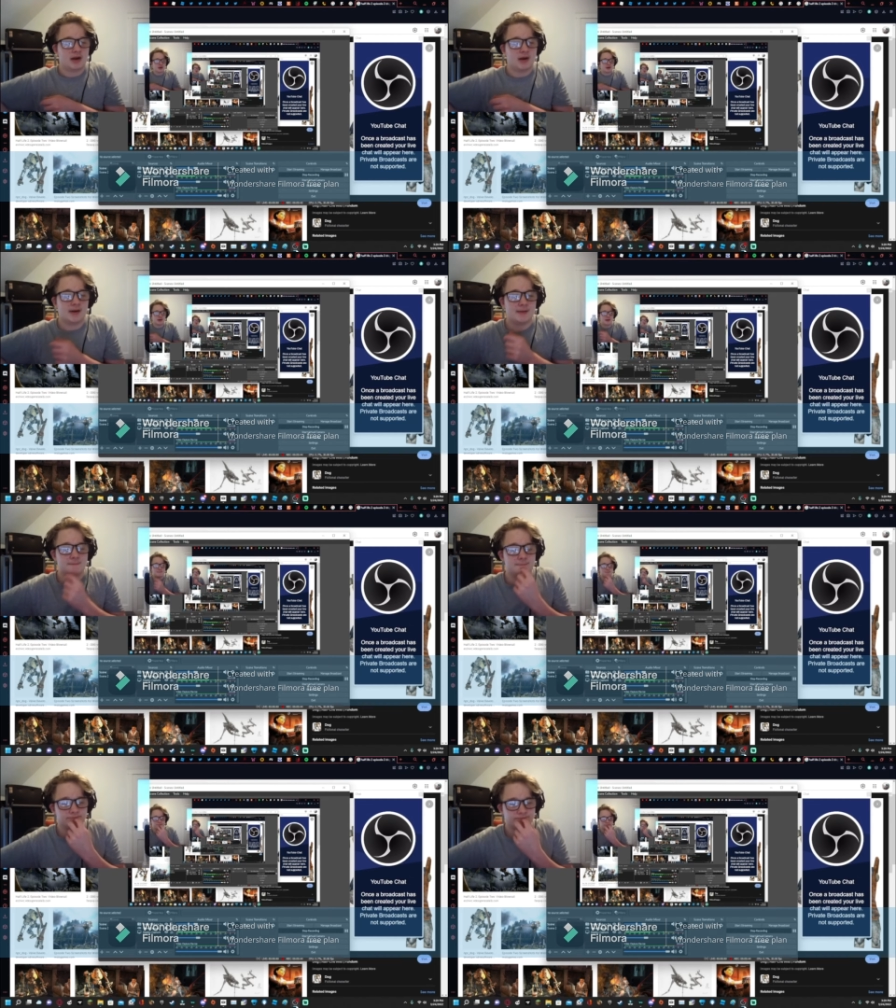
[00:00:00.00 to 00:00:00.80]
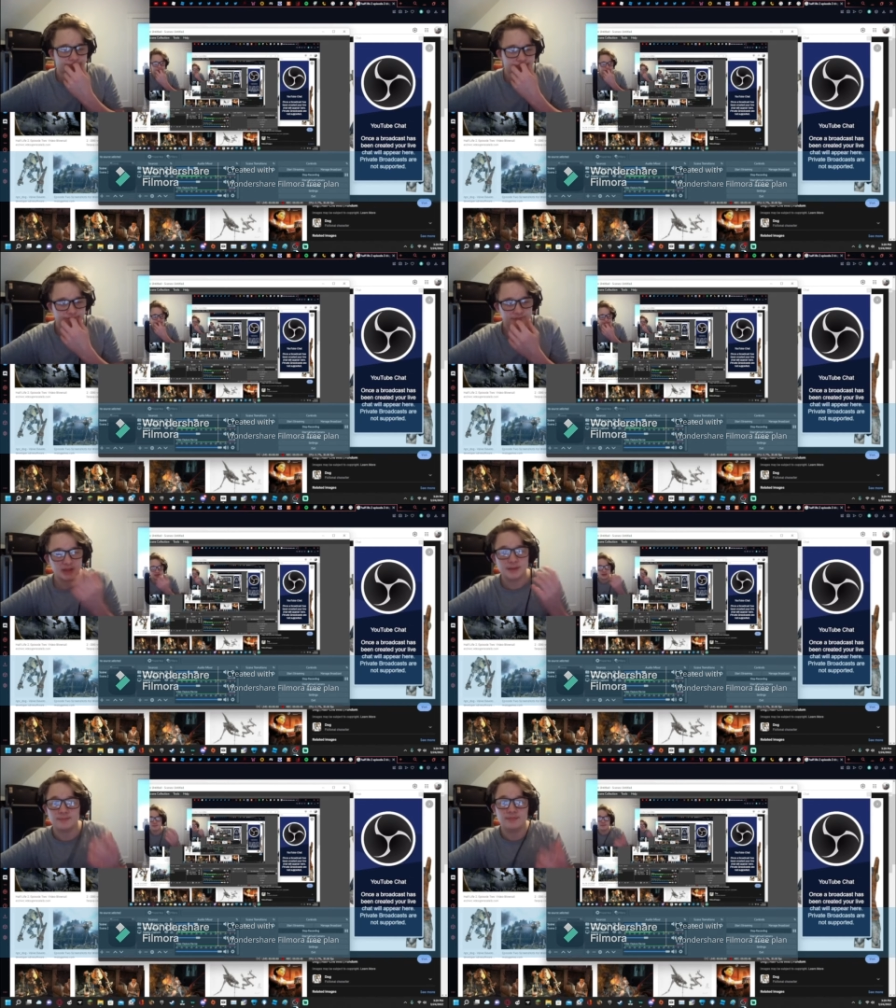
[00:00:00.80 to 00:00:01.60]
Um,
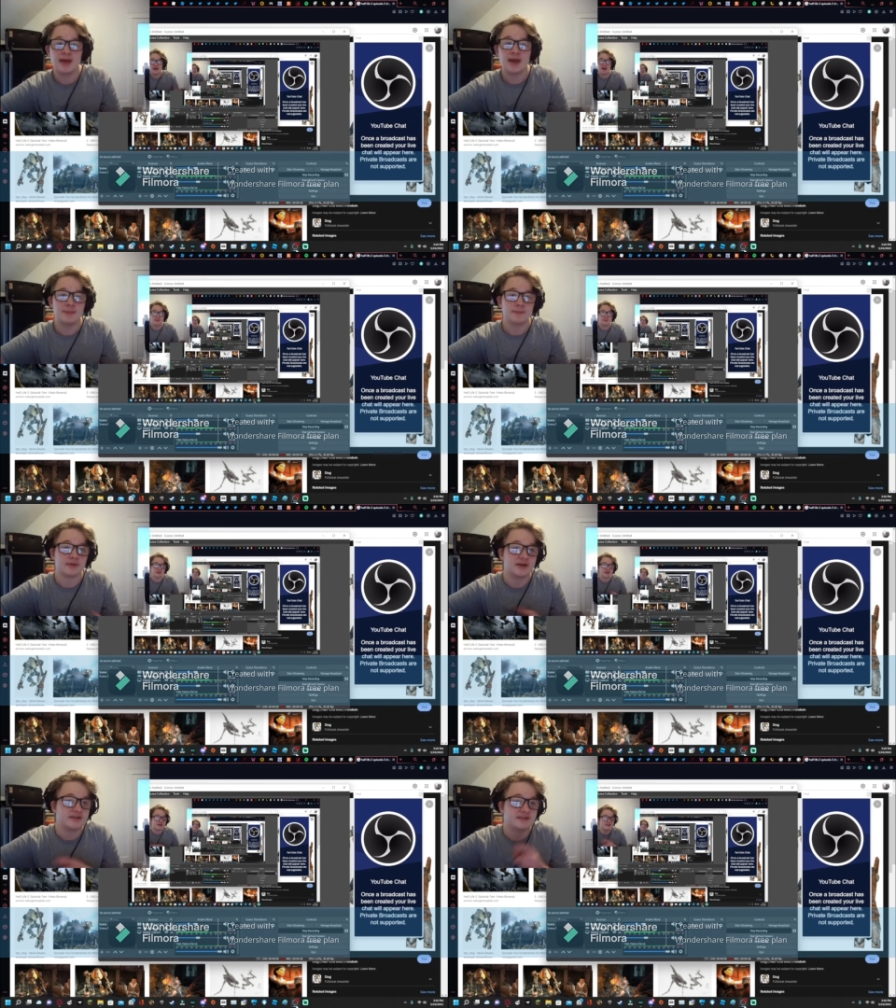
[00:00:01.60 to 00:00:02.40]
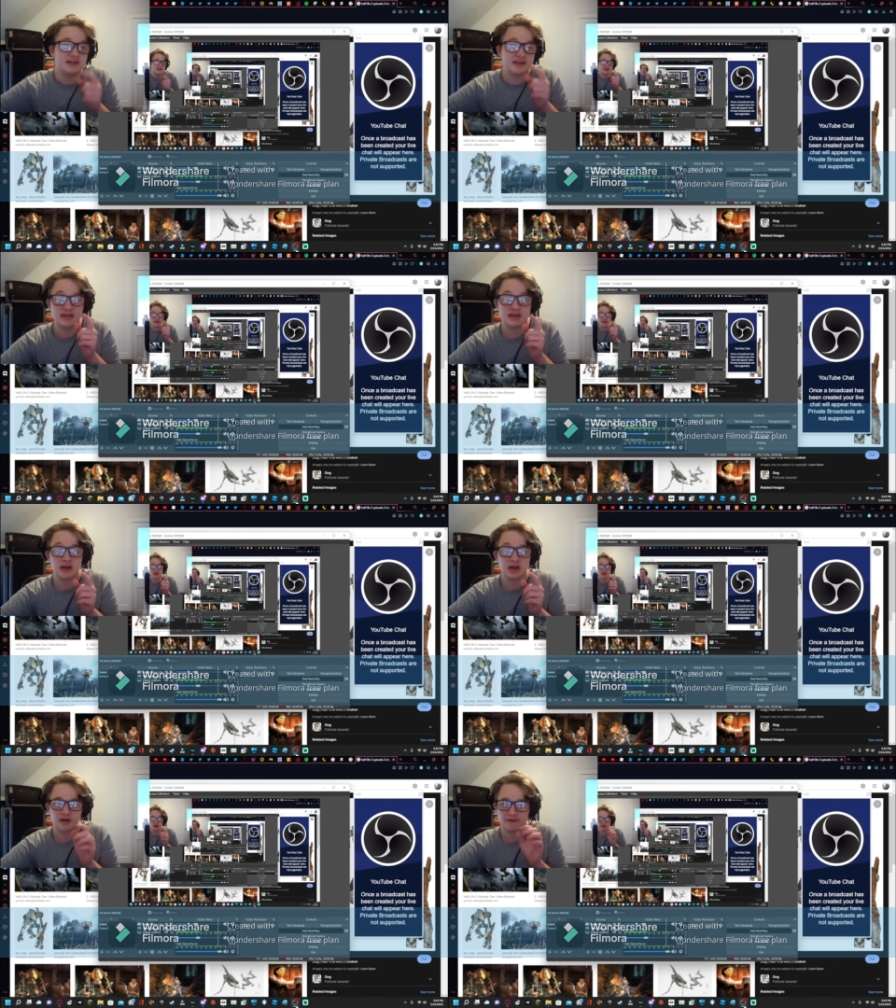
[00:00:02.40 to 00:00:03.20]
he then brings the
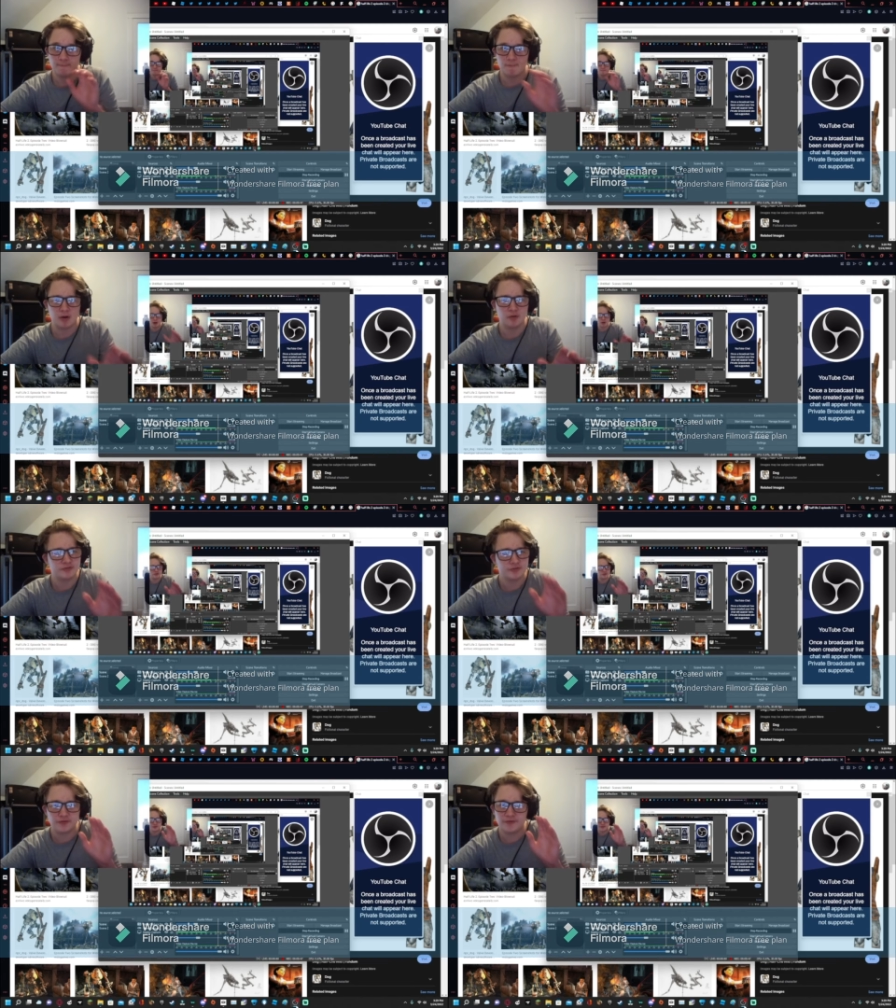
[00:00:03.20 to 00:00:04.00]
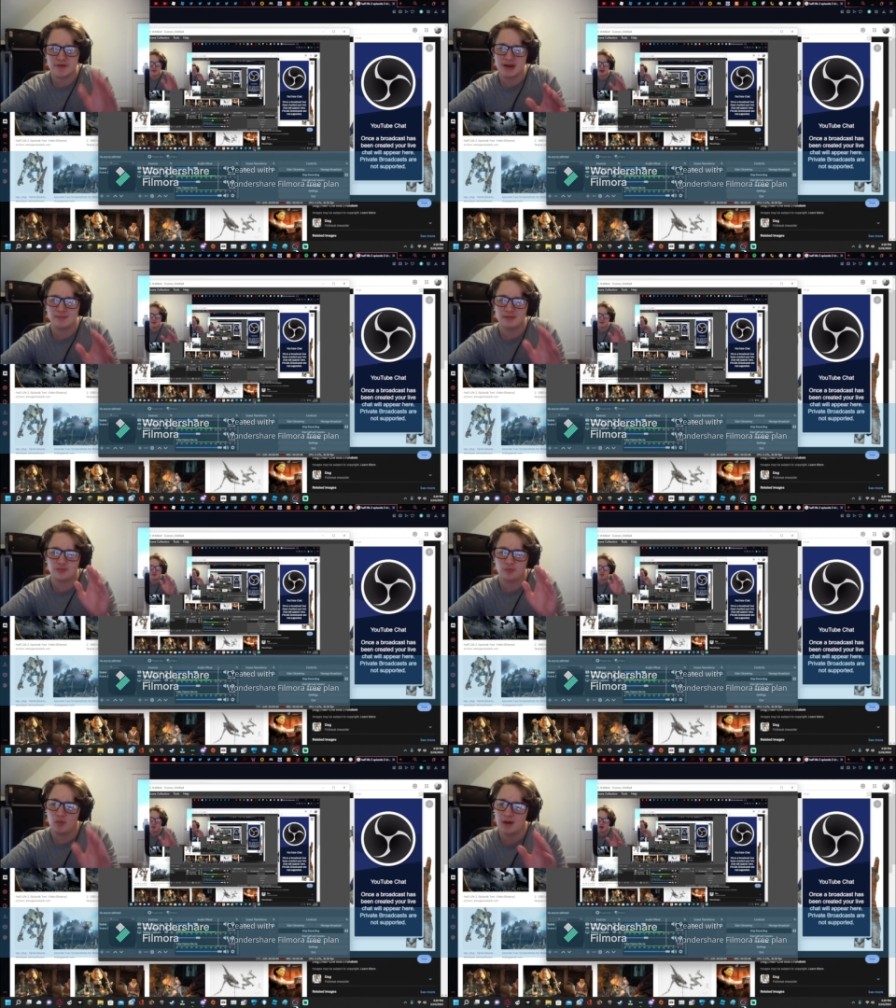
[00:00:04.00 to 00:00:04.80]
most
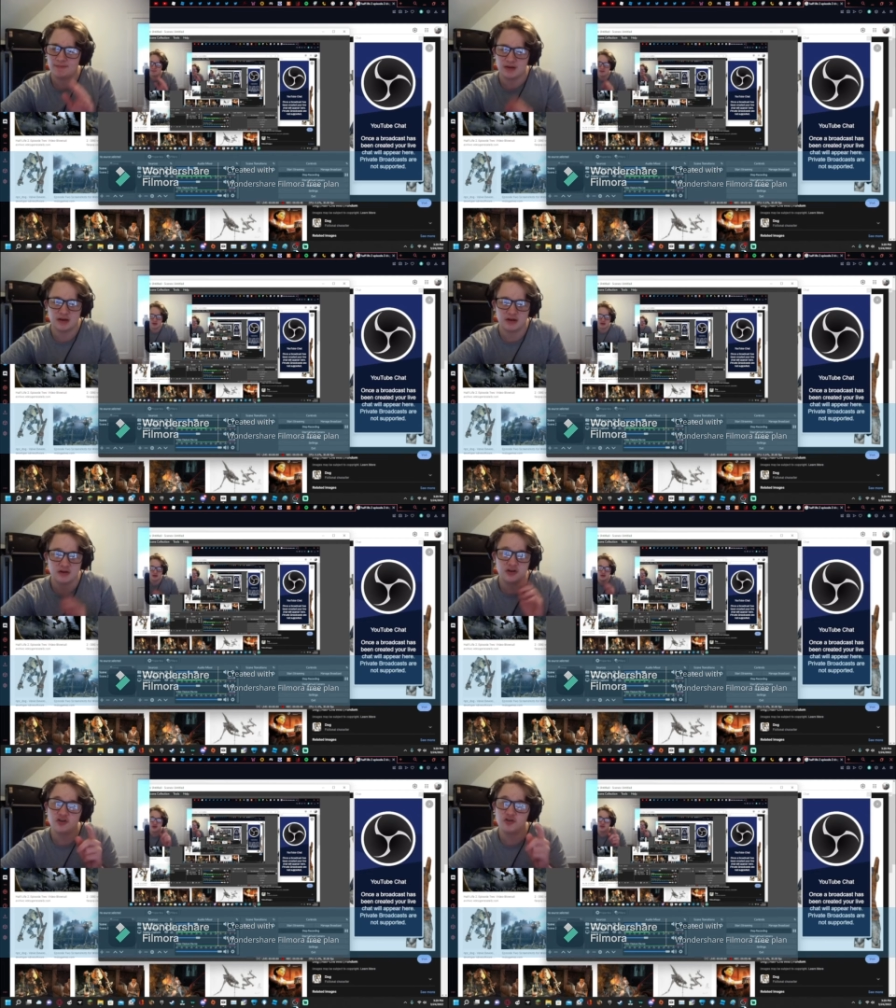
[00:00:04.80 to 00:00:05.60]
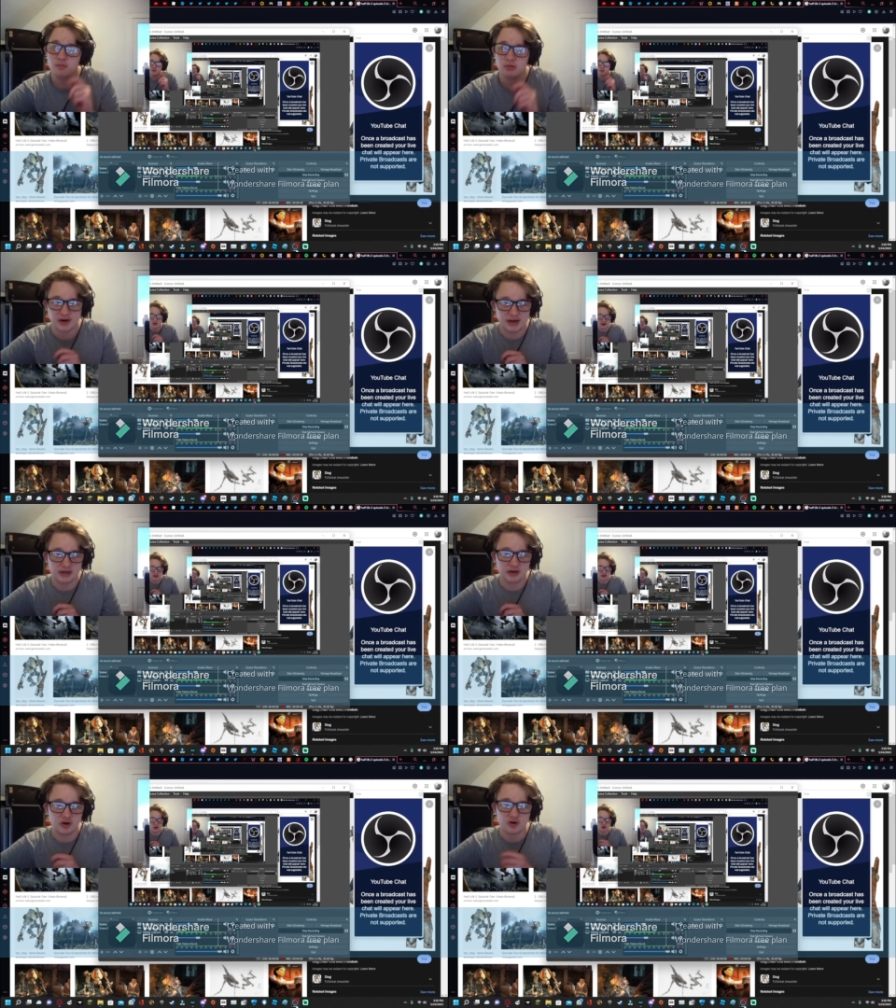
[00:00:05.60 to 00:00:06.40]
famous weapon you bring
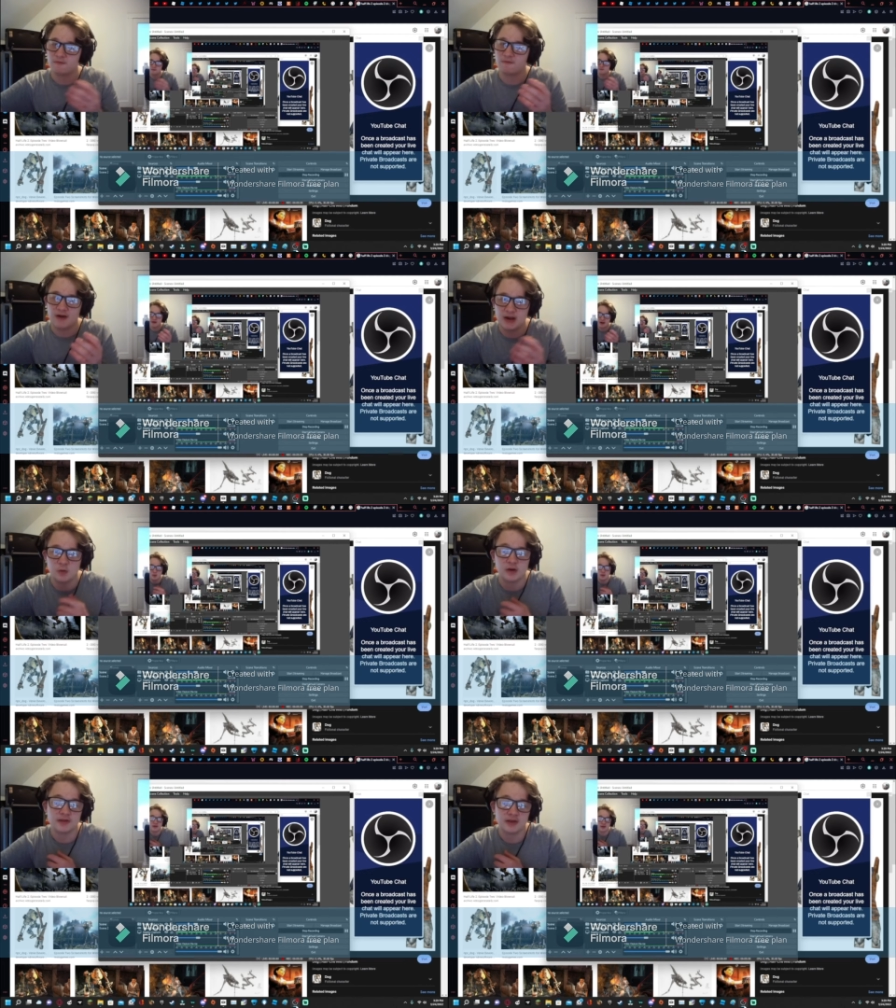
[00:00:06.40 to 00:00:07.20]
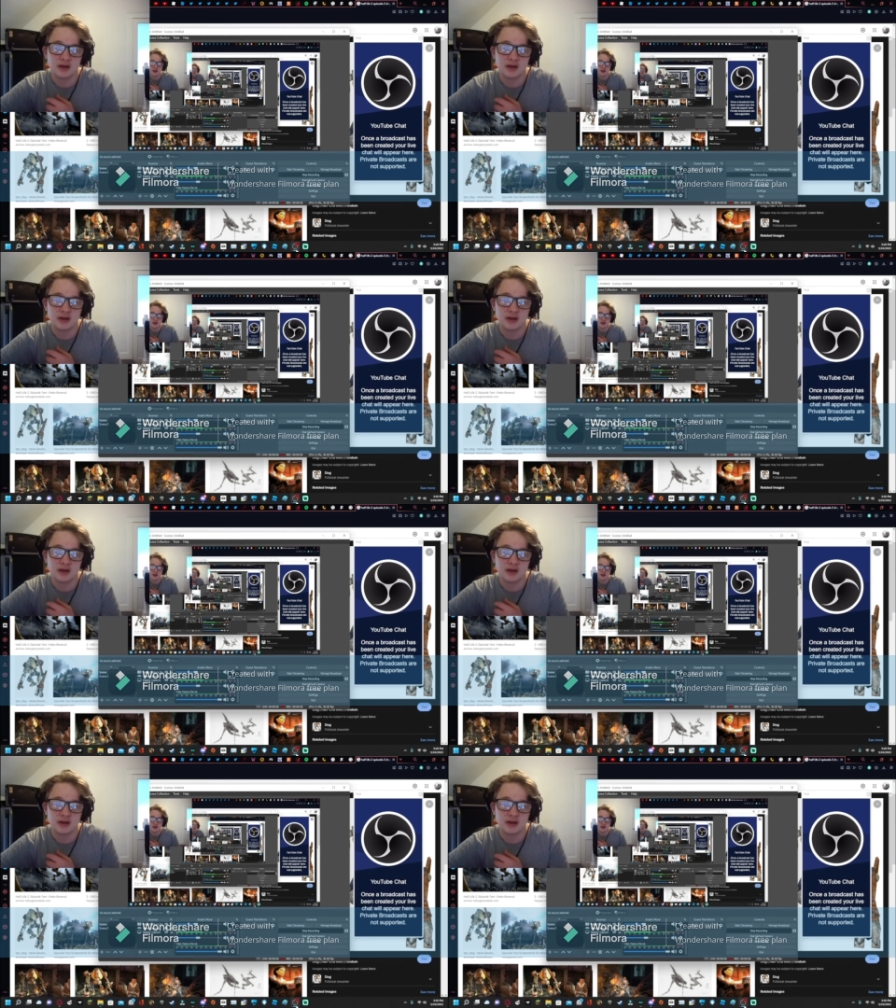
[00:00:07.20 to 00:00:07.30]
or fight with